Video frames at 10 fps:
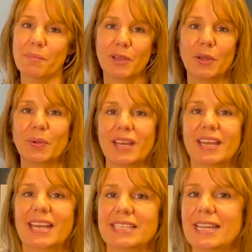blue
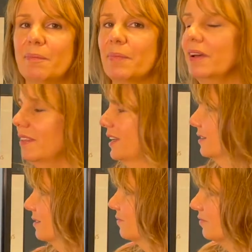is an amber. That
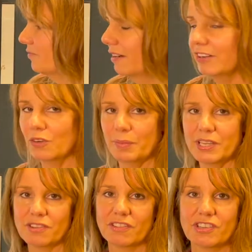is a very good
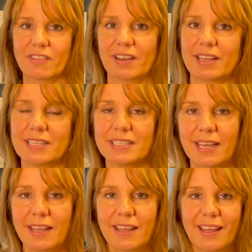picture of a traffic light, isn't it?